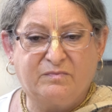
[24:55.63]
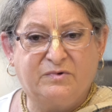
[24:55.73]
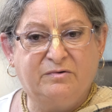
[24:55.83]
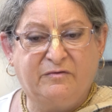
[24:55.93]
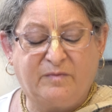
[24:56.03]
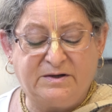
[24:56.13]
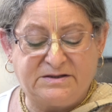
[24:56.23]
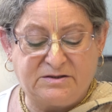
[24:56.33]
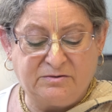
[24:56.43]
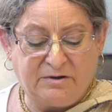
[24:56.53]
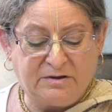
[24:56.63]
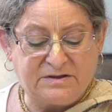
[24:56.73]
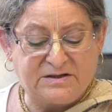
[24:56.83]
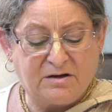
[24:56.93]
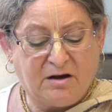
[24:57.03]
two of my
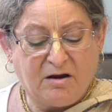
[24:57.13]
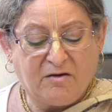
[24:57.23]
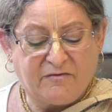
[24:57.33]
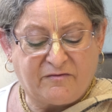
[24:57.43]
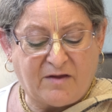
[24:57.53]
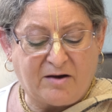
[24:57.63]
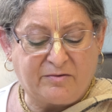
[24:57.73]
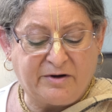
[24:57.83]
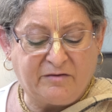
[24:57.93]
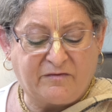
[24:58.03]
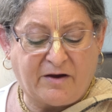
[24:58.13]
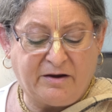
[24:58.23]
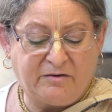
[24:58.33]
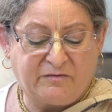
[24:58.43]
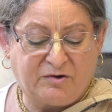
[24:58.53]
students,
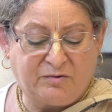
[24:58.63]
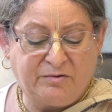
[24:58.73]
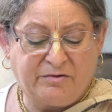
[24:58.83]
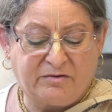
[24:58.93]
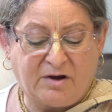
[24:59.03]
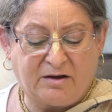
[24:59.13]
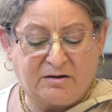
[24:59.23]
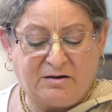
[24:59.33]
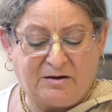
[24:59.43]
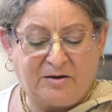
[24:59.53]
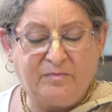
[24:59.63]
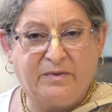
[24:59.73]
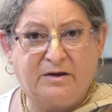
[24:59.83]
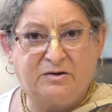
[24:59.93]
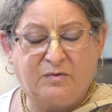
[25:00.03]
floweringvineoftruth.com and